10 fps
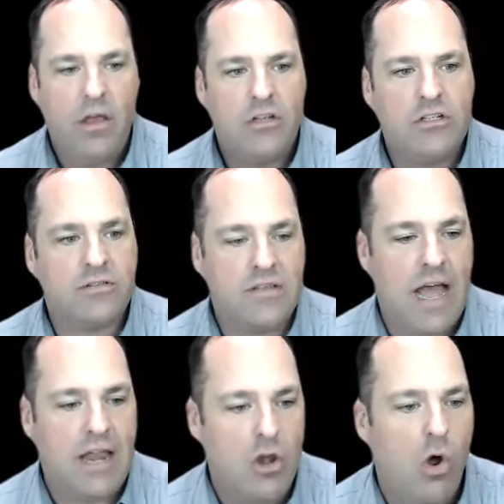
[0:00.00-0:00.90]
just
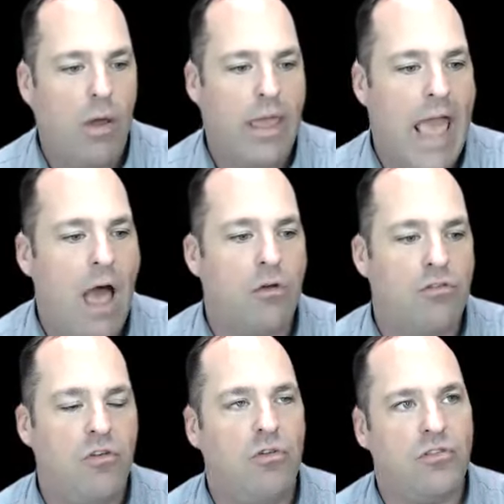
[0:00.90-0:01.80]
not knowing how
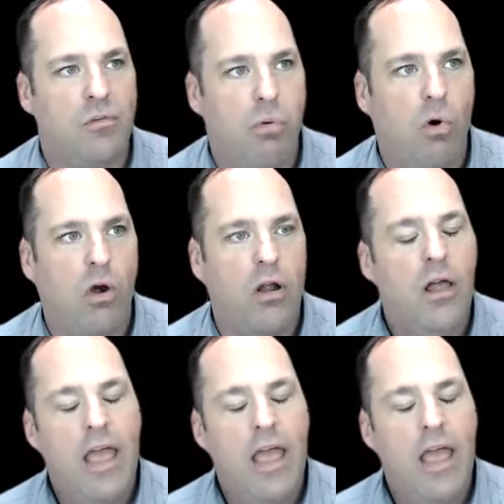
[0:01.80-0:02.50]
to support